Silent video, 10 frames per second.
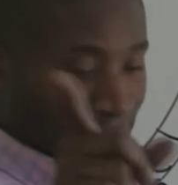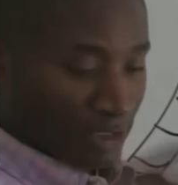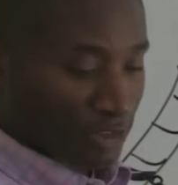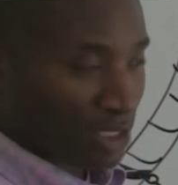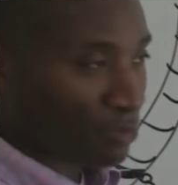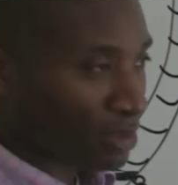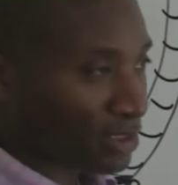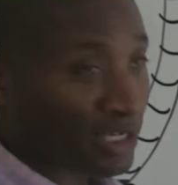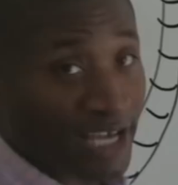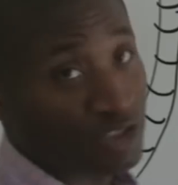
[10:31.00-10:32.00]
Here's another
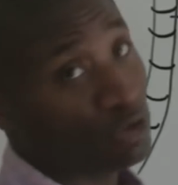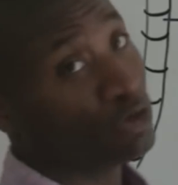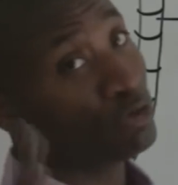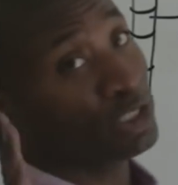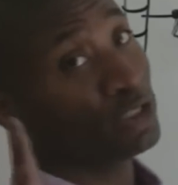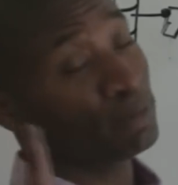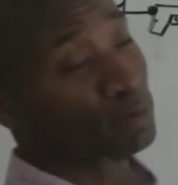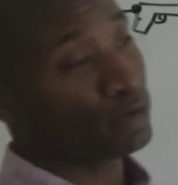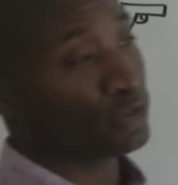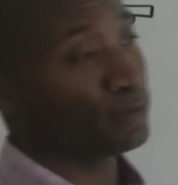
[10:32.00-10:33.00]
one, in case you're a really good
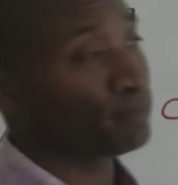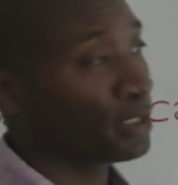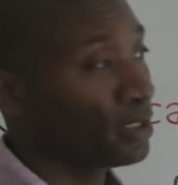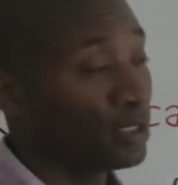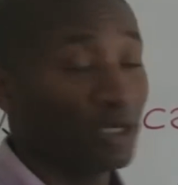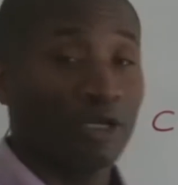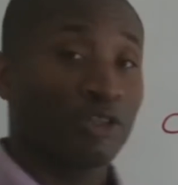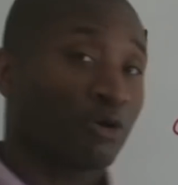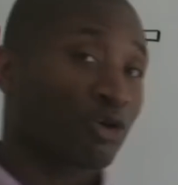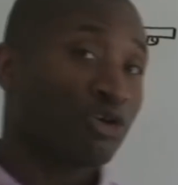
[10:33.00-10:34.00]
person.
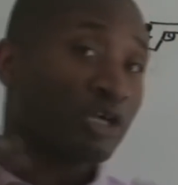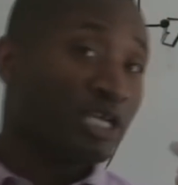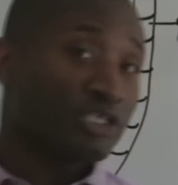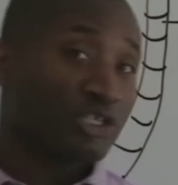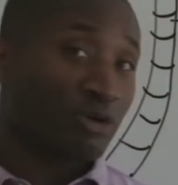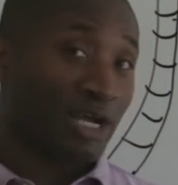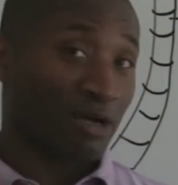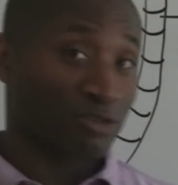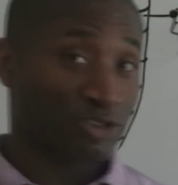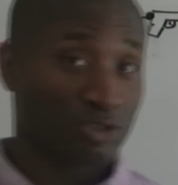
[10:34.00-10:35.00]
There are cookies in your
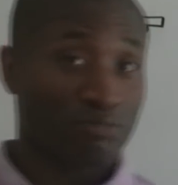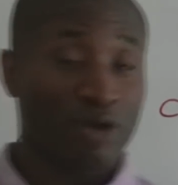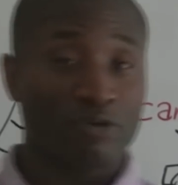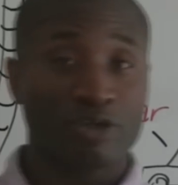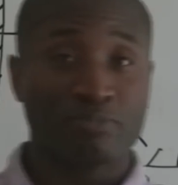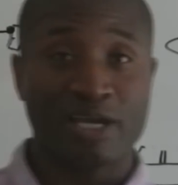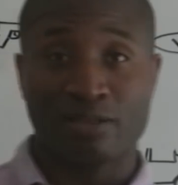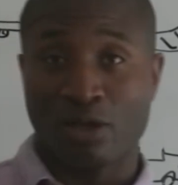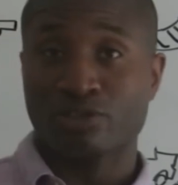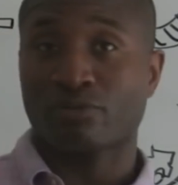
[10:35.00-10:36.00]
house. Your mother has
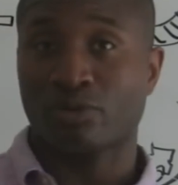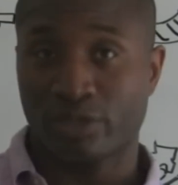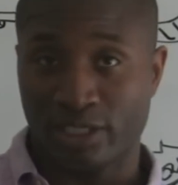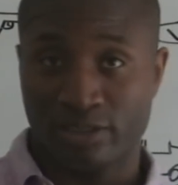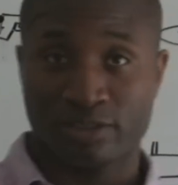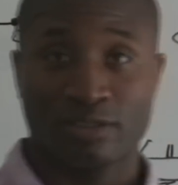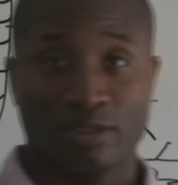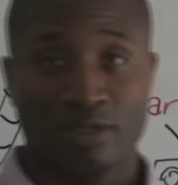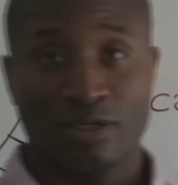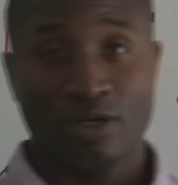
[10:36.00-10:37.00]
made lots of cookies.
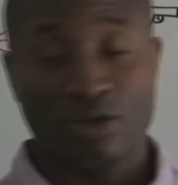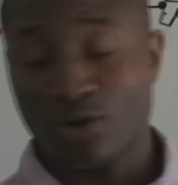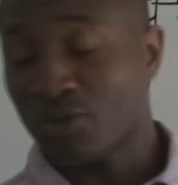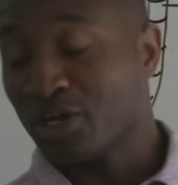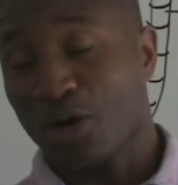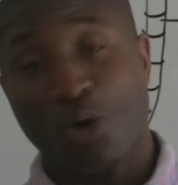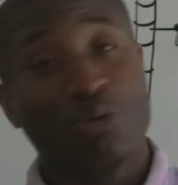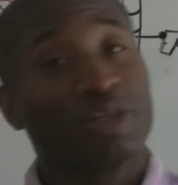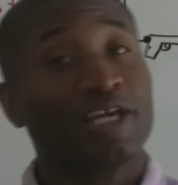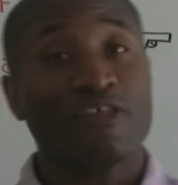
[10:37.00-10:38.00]
You're the
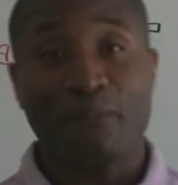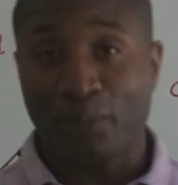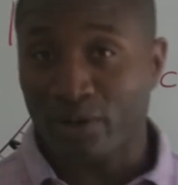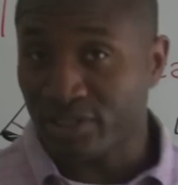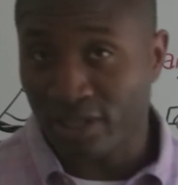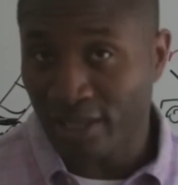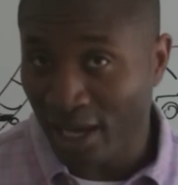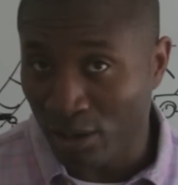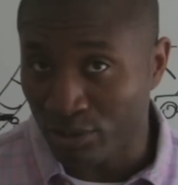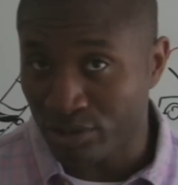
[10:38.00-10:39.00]
only other person in the
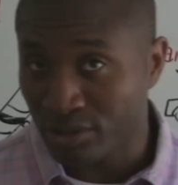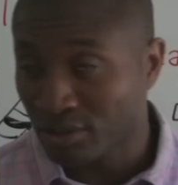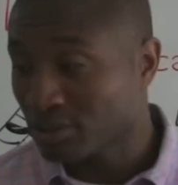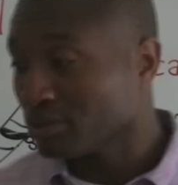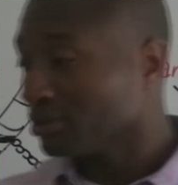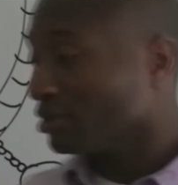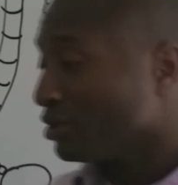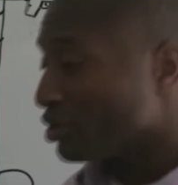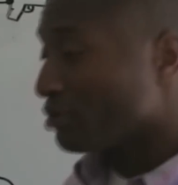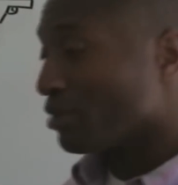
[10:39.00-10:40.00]
house.
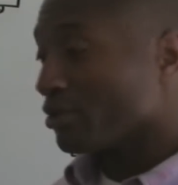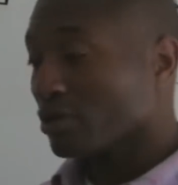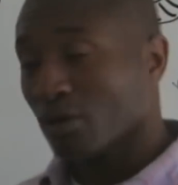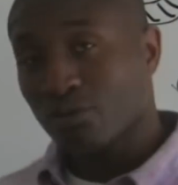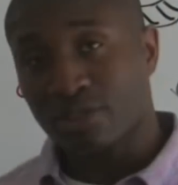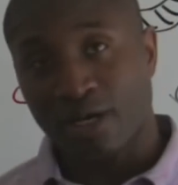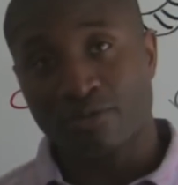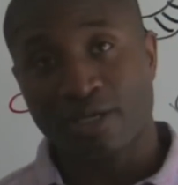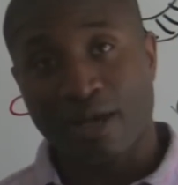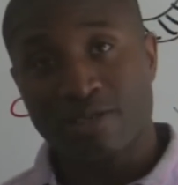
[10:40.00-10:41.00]
Your mother goes
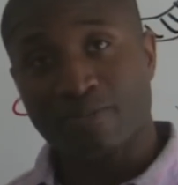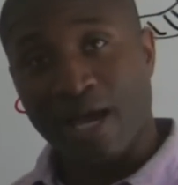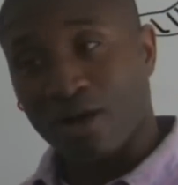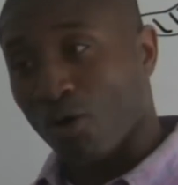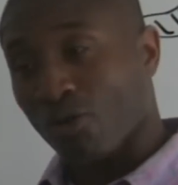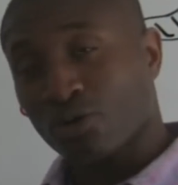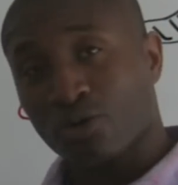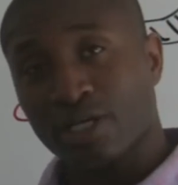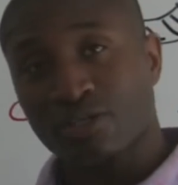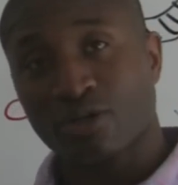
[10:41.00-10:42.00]
out and comes back, all the
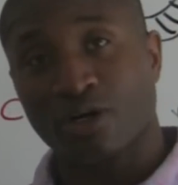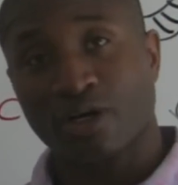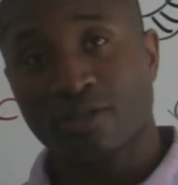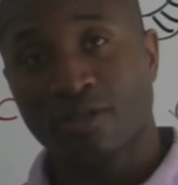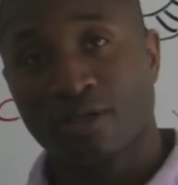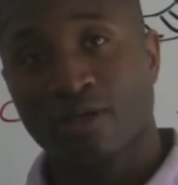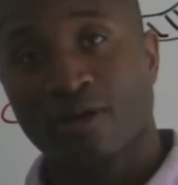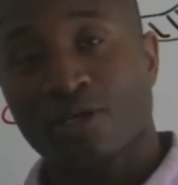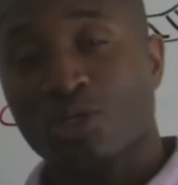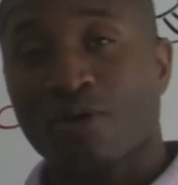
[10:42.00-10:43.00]
cookies are gone.
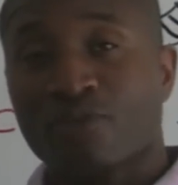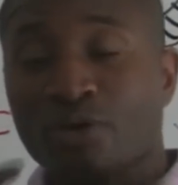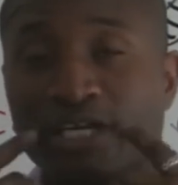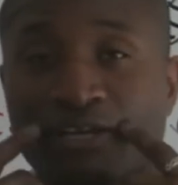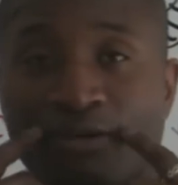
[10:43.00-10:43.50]
You have cookie